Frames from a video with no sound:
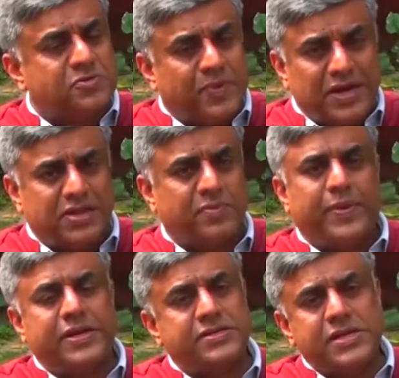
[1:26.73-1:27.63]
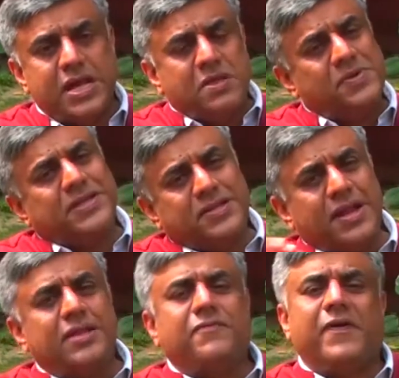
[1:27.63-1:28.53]
to participate. But there's
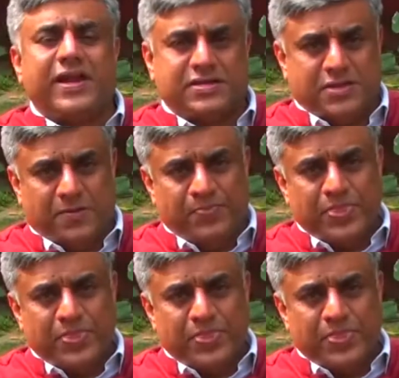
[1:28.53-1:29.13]
another factor,